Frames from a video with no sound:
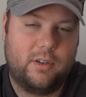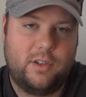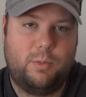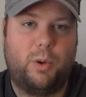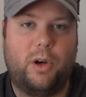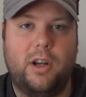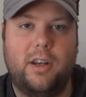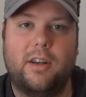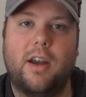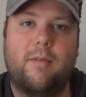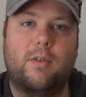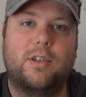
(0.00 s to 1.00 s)
spurring
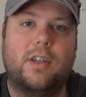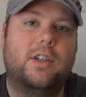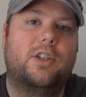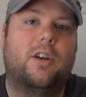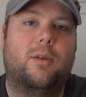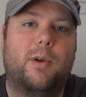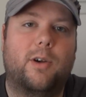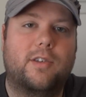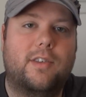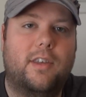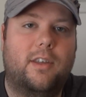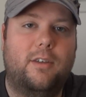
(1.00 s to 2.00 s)
conversation
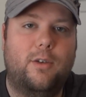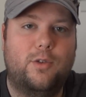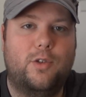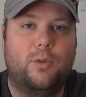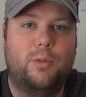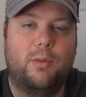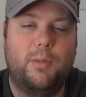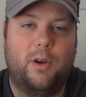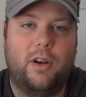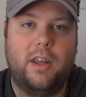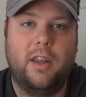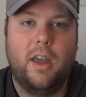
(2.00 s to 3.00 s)
amongst the YouTube
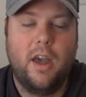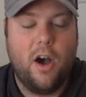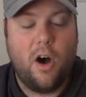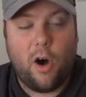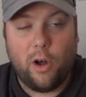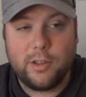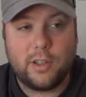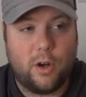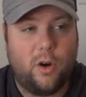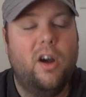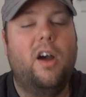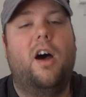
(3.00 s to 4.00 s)
community.
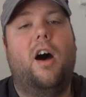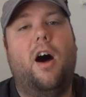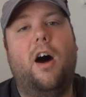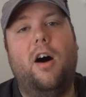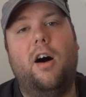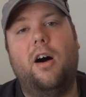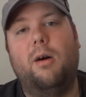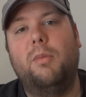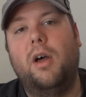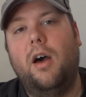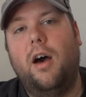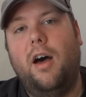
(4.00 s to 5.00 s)
Also,
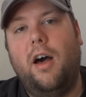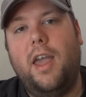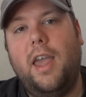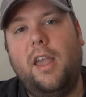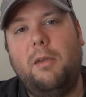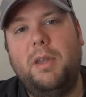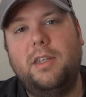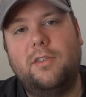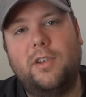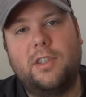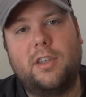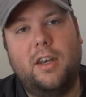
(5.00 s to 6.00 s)
a piece
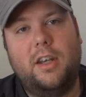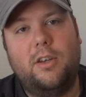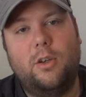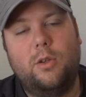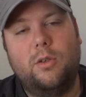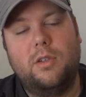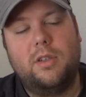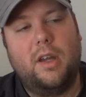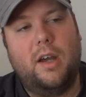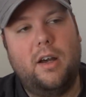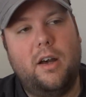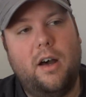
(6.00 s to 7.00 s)
of exciting news.
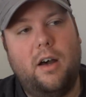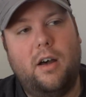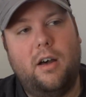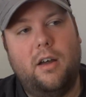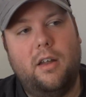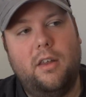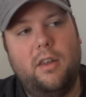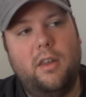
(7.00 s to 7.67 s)
I